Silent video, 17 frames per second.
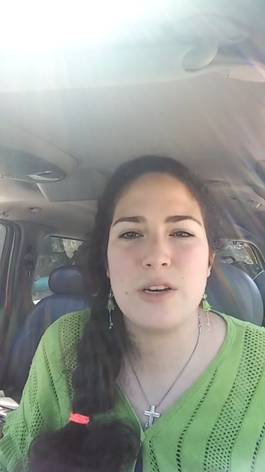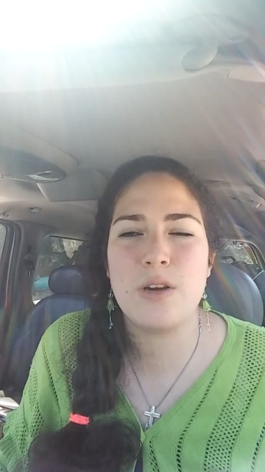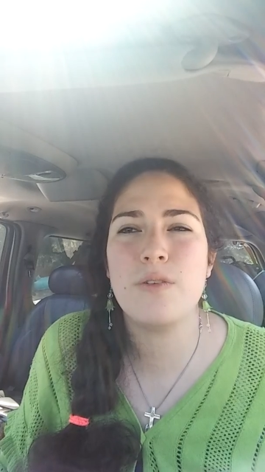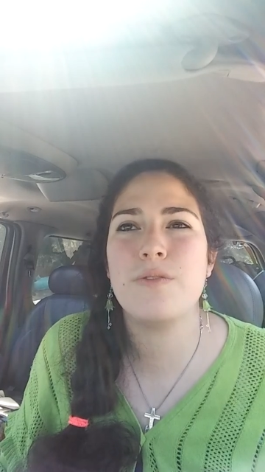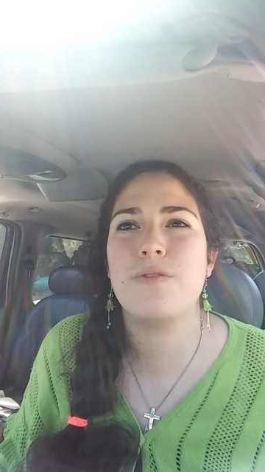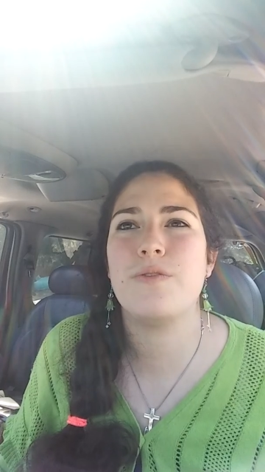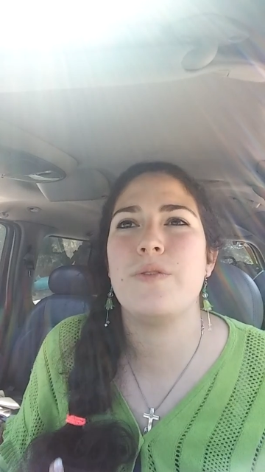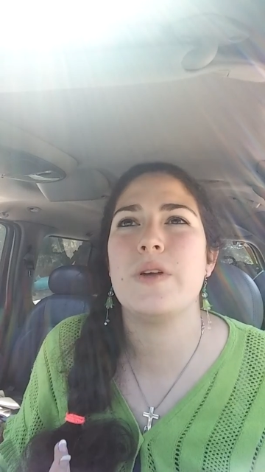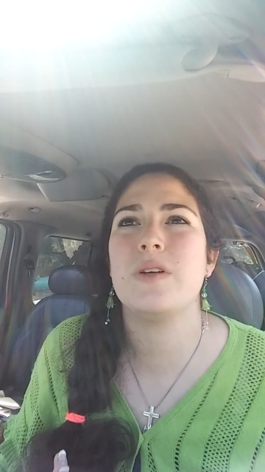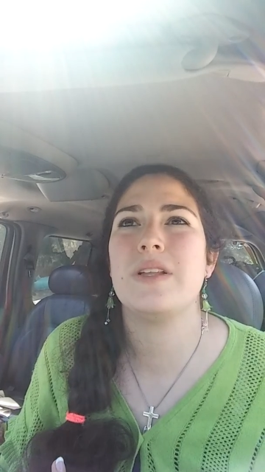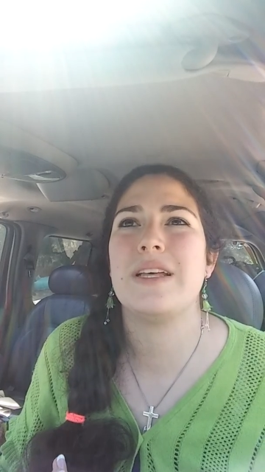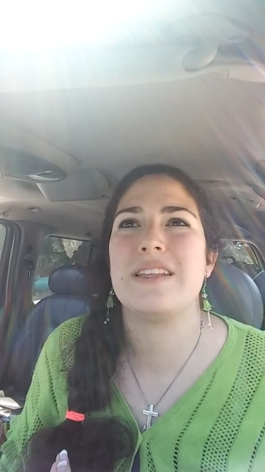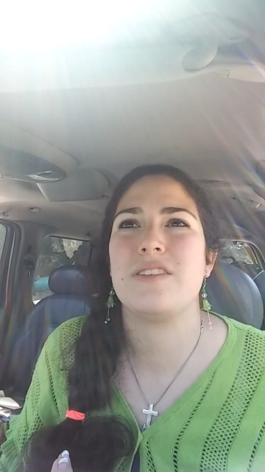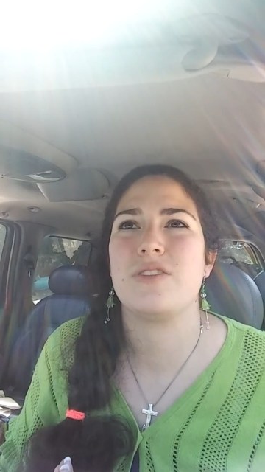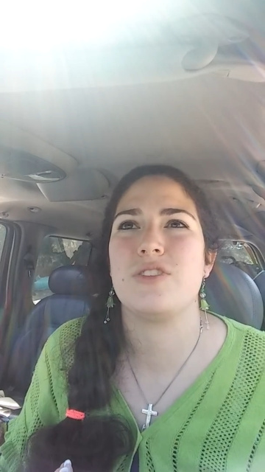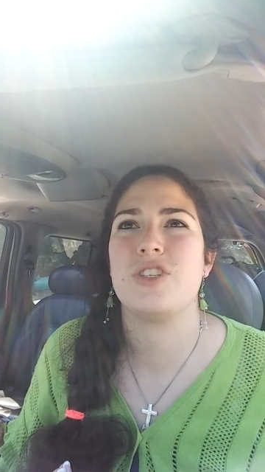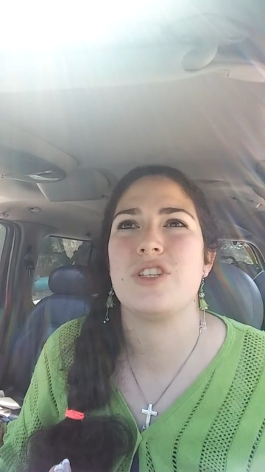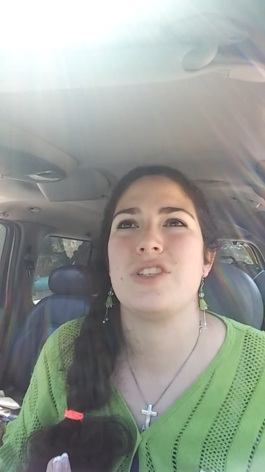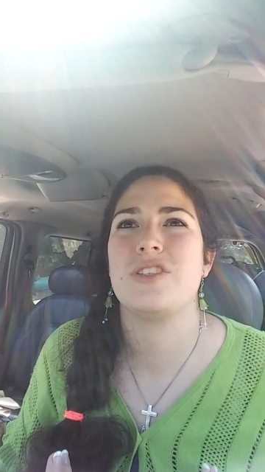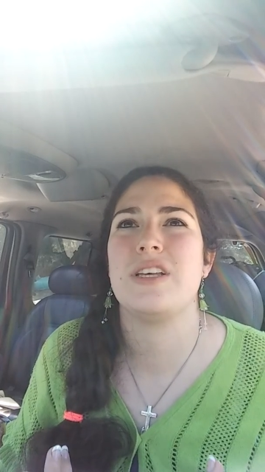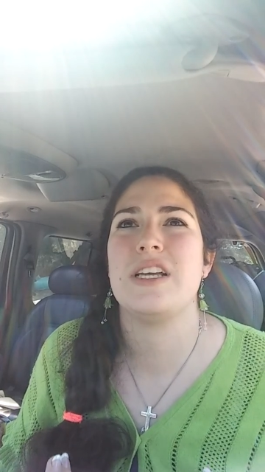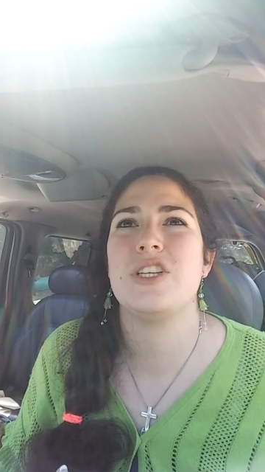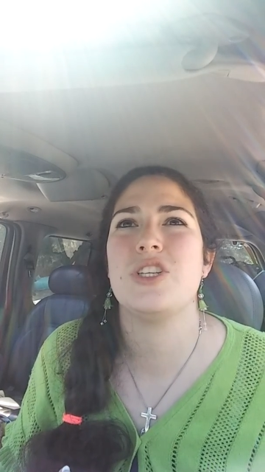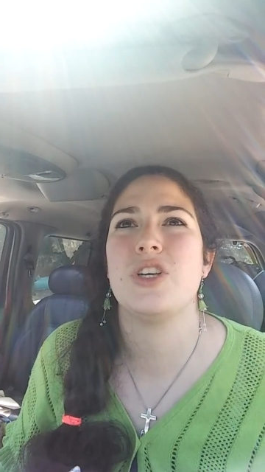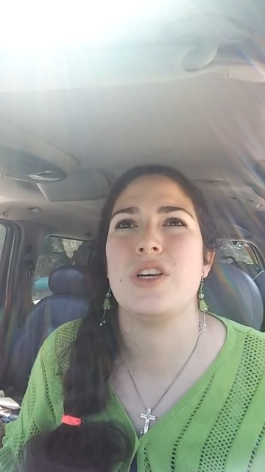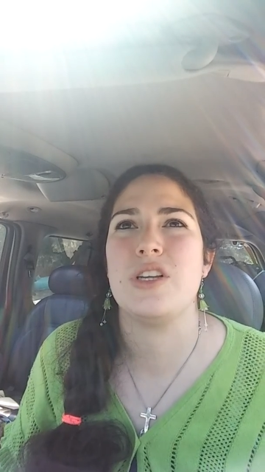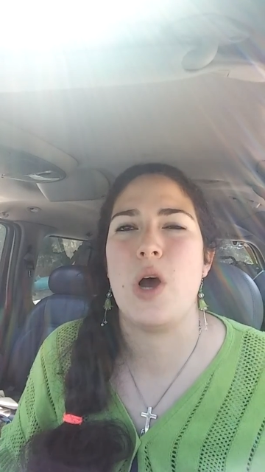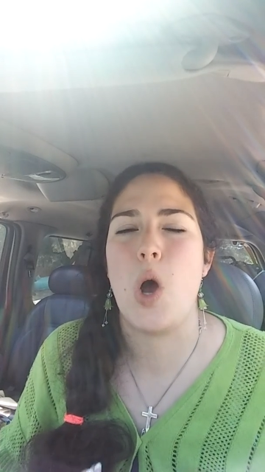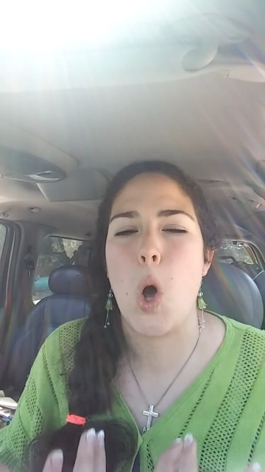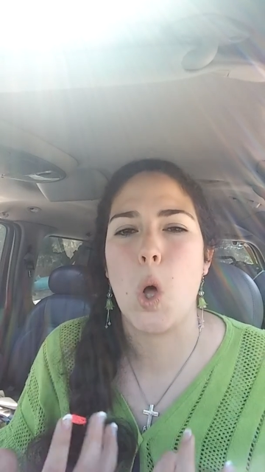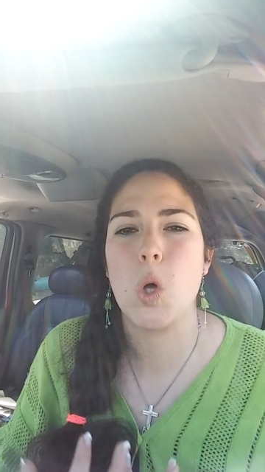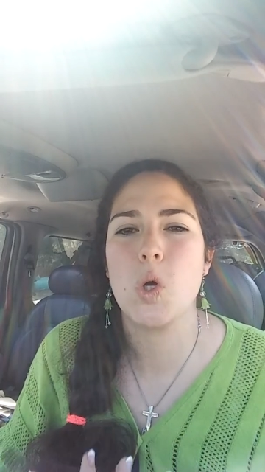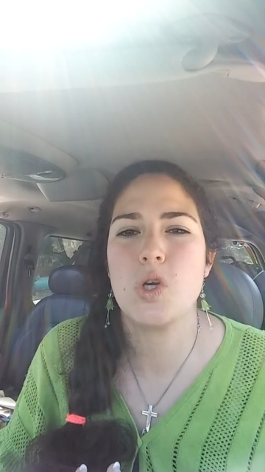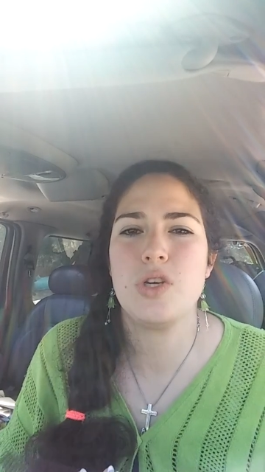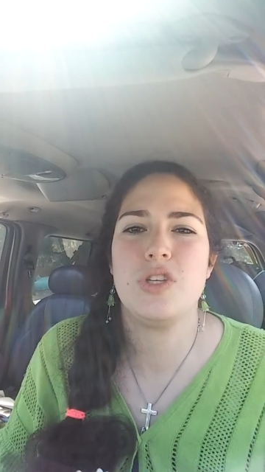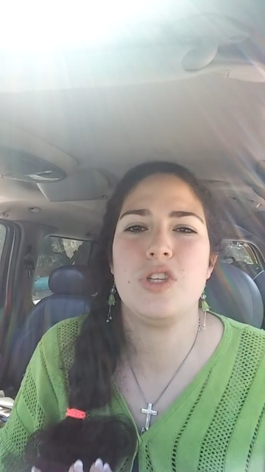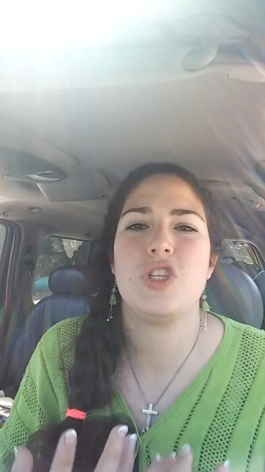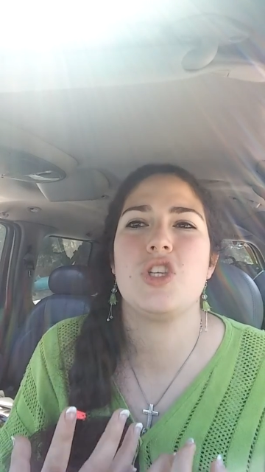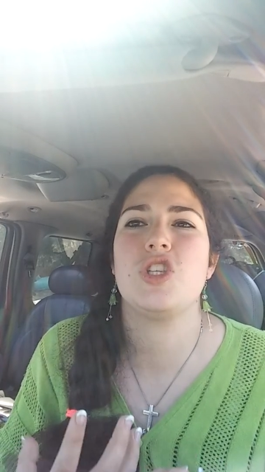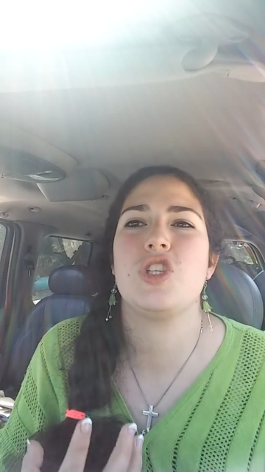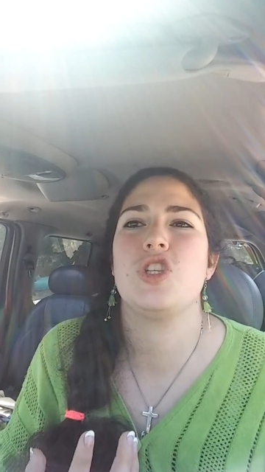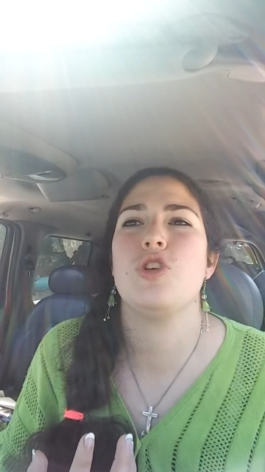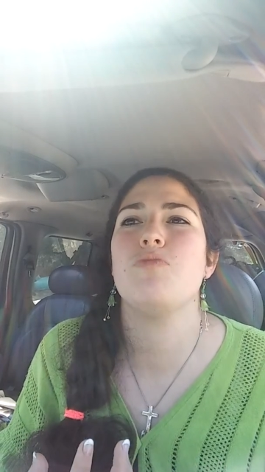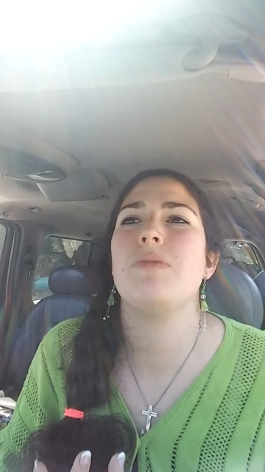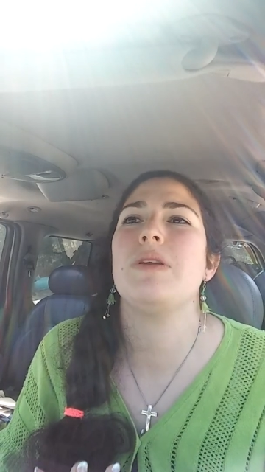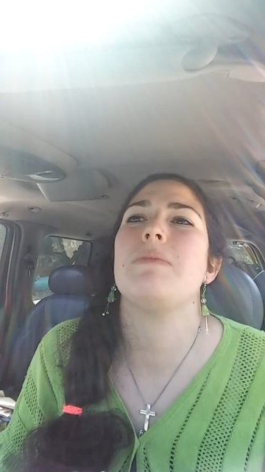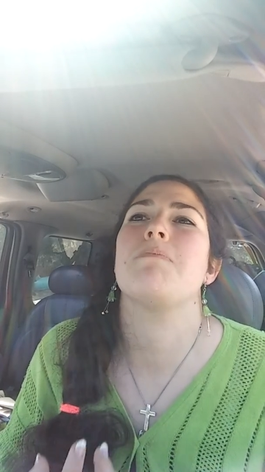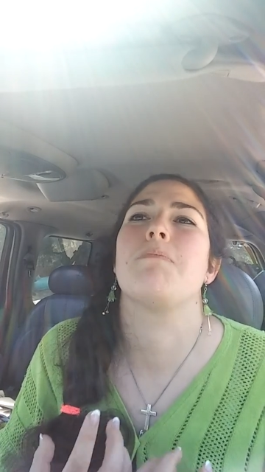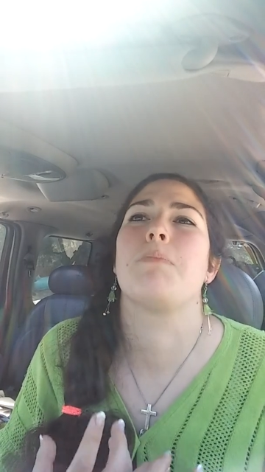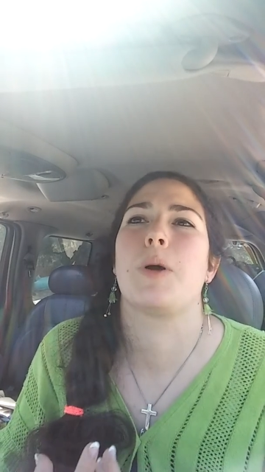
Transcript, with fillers: don't feel like they're just such an all consuming